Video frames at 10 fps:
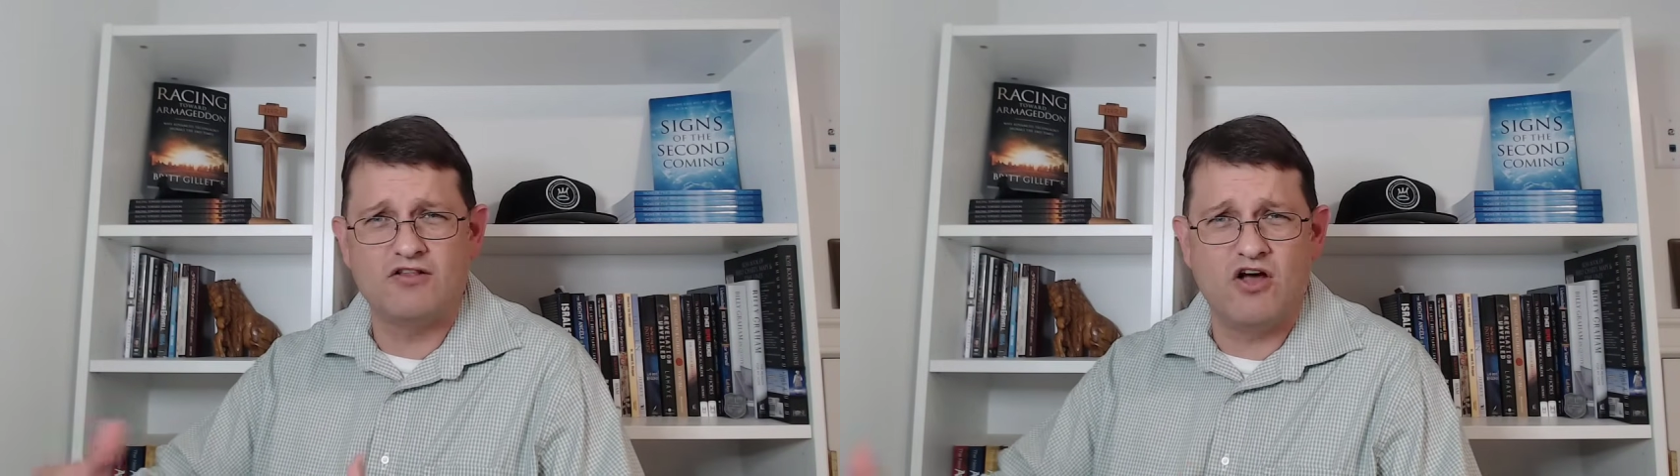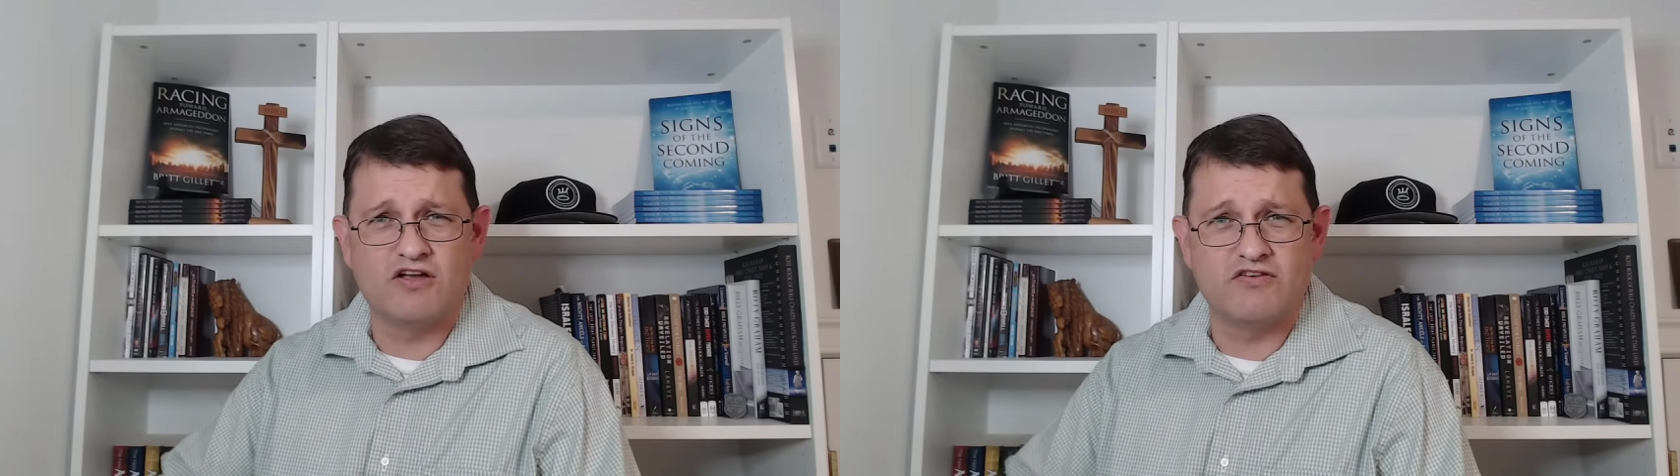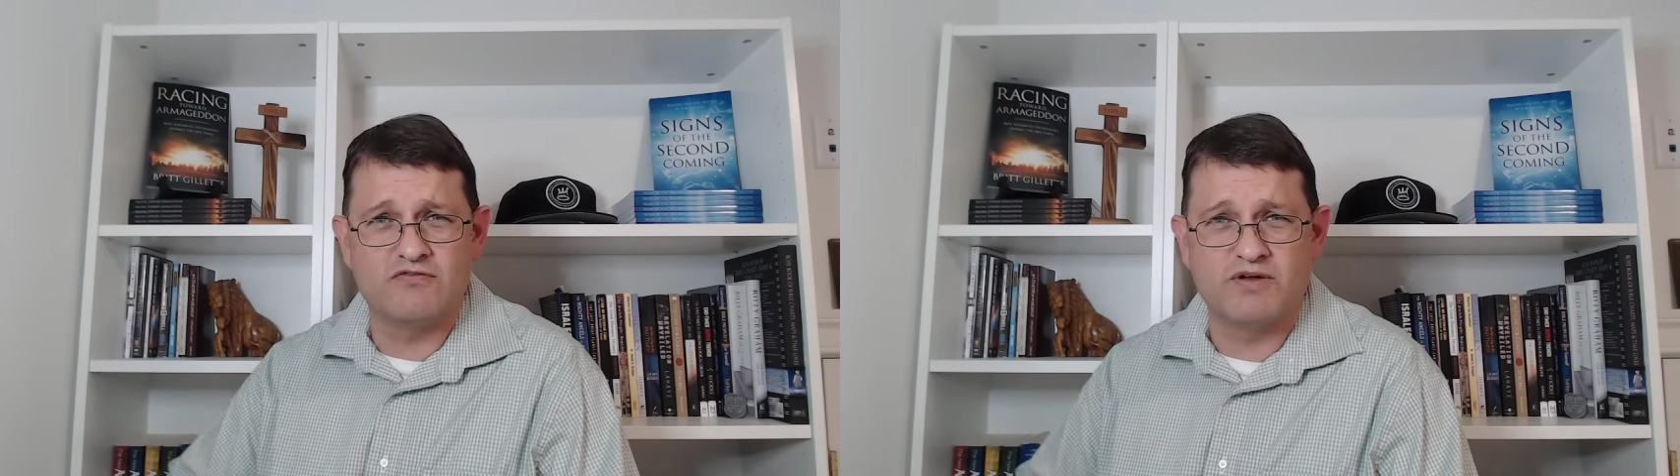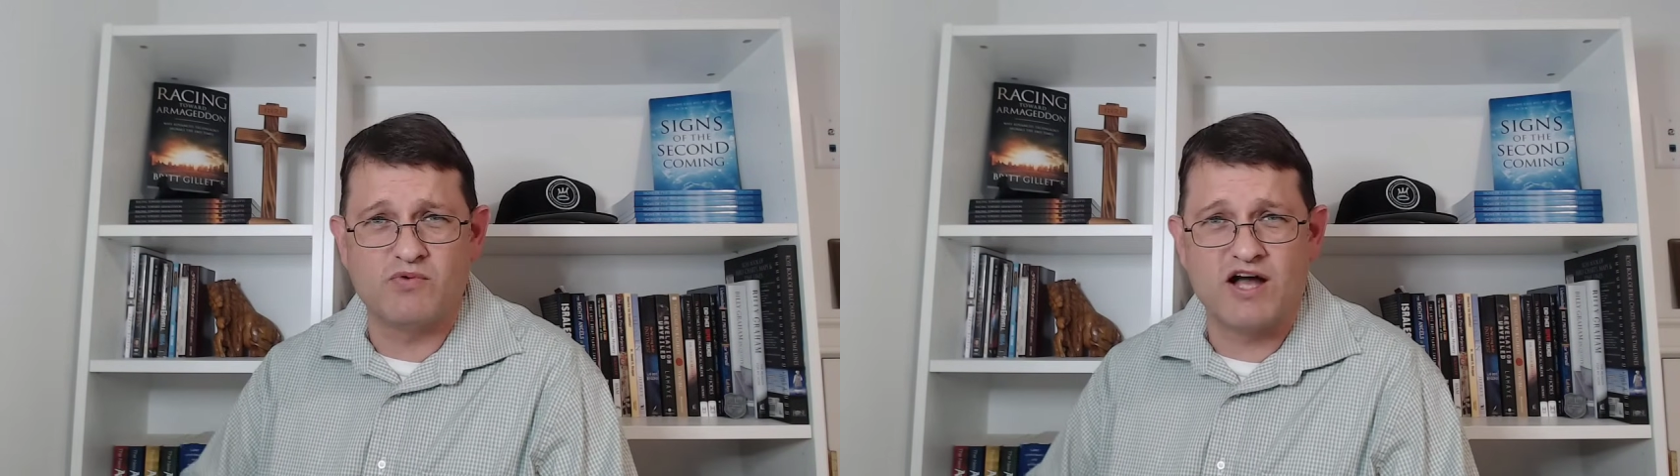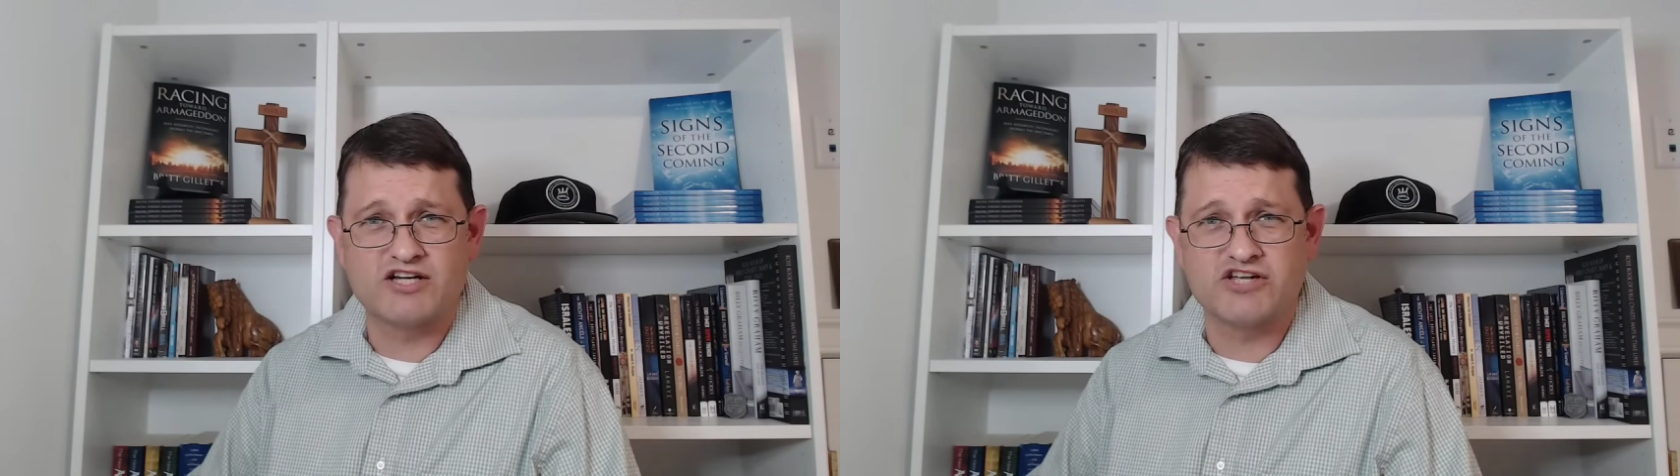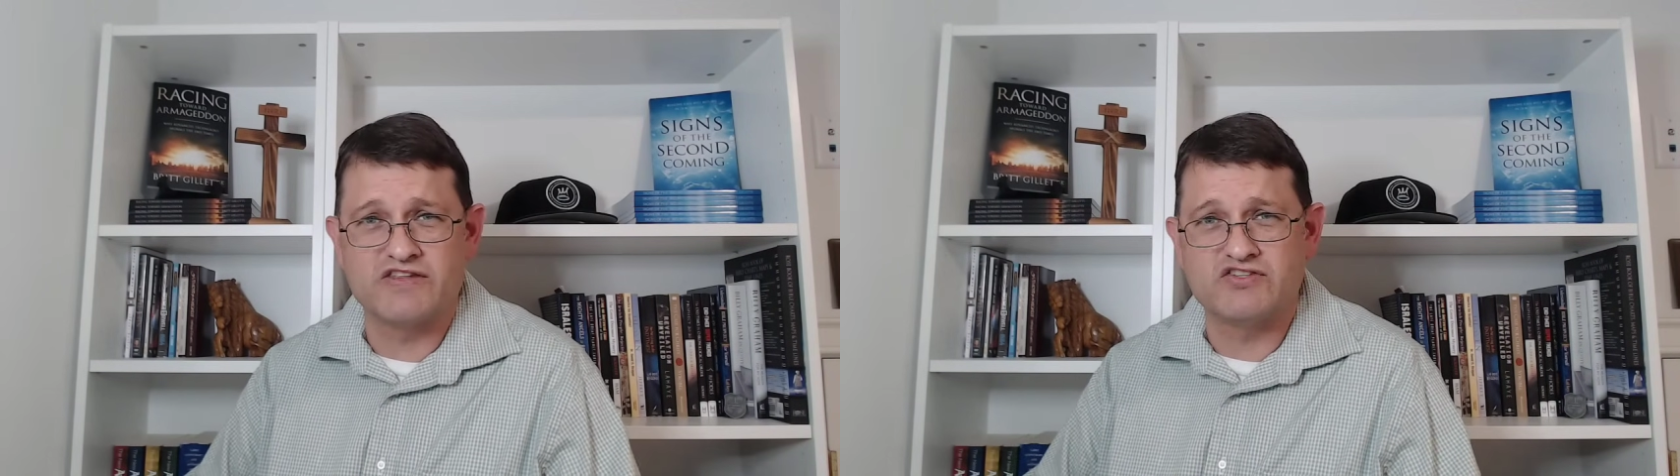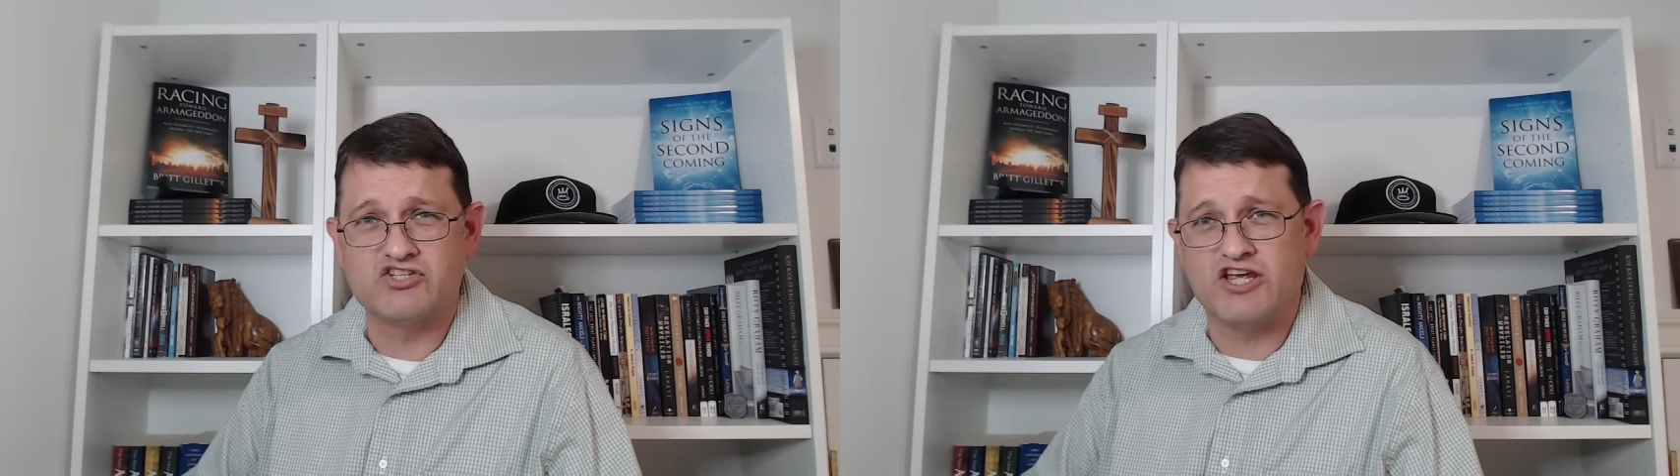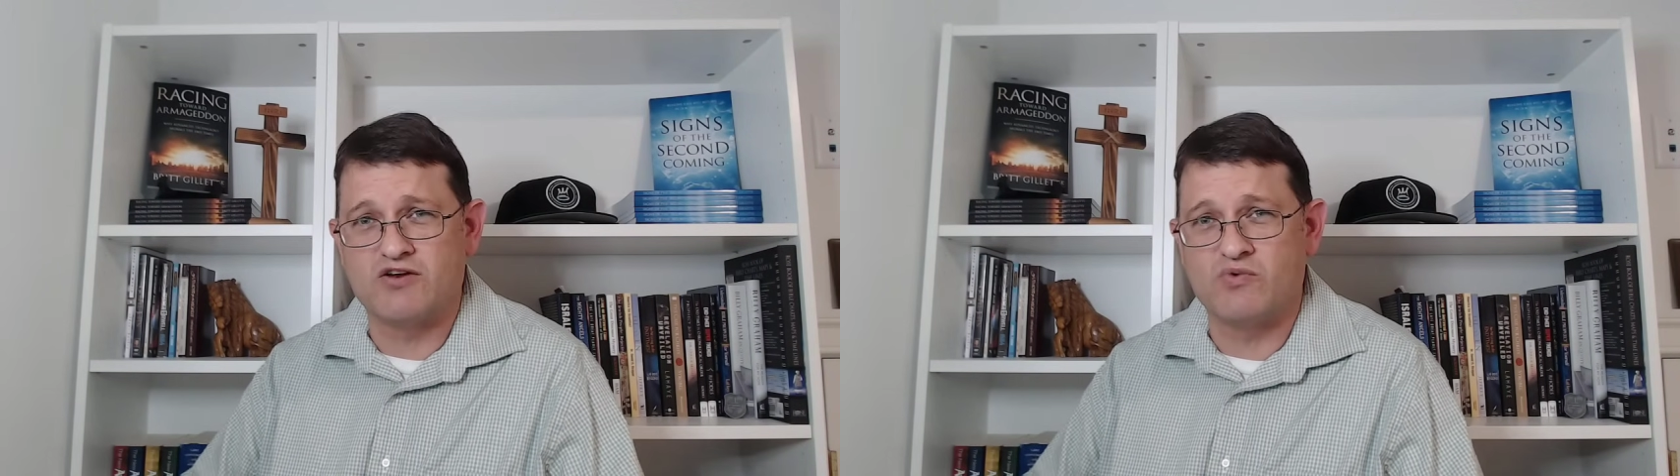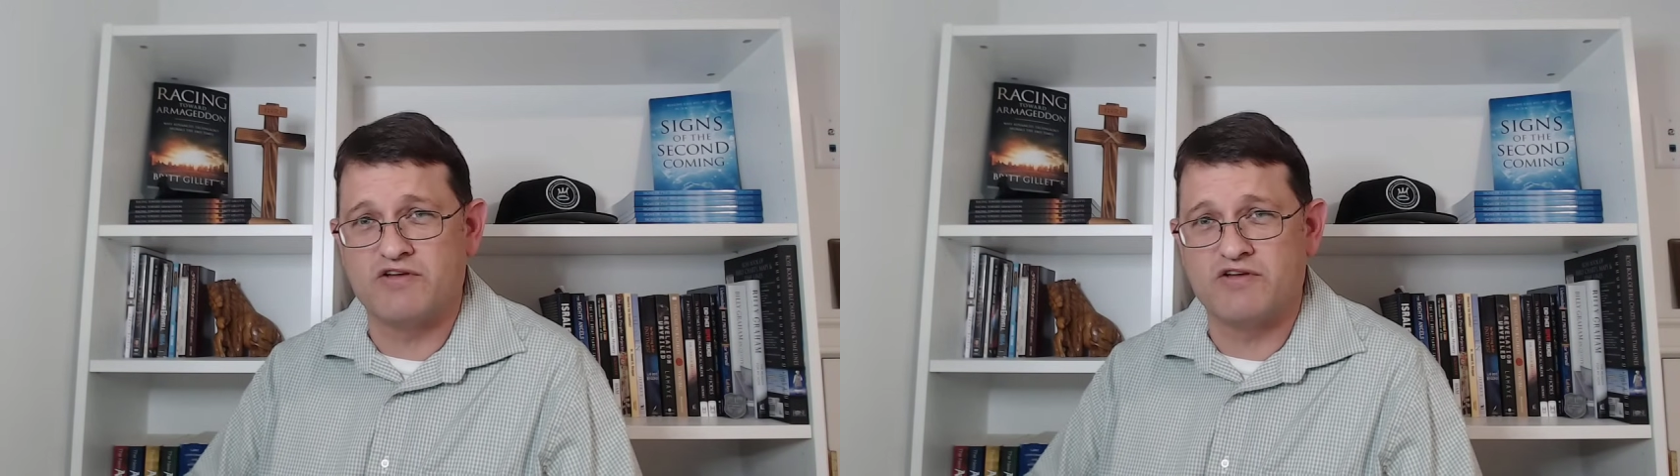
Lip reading: long you've been watching this channel,